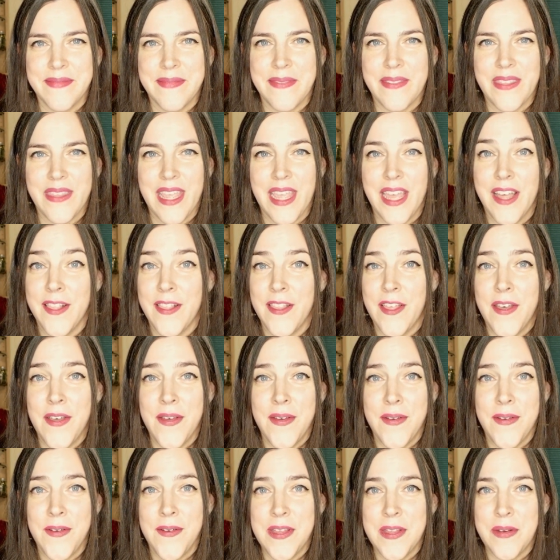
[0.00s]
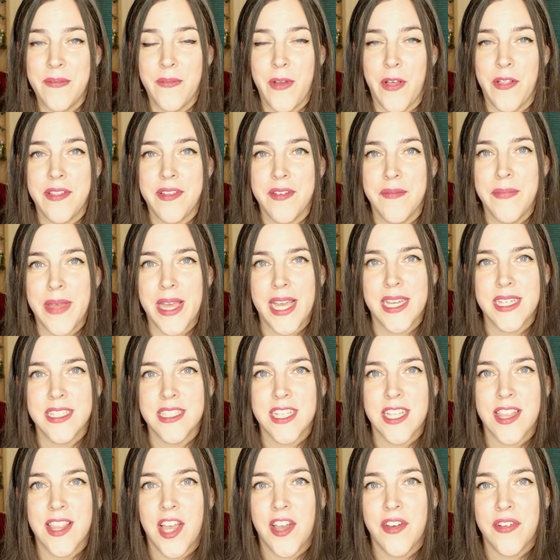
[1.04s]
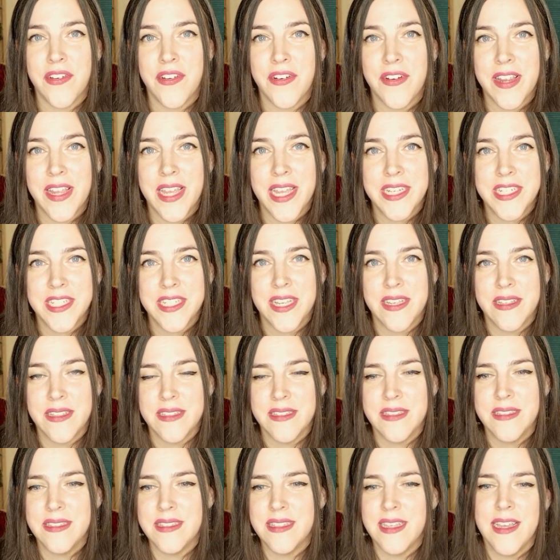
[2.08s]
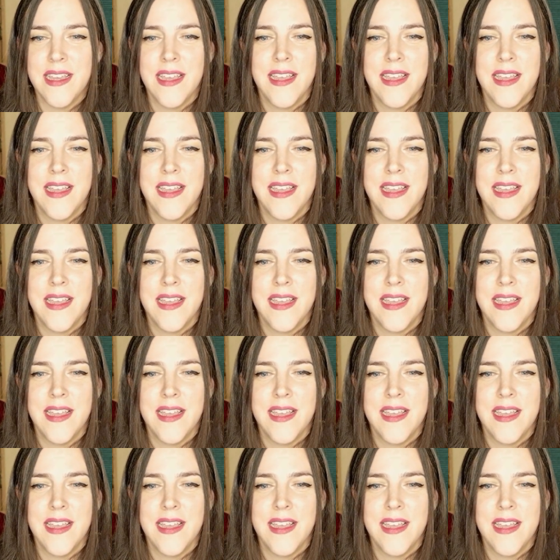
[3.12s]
Hello and welcome back to Loud Creations.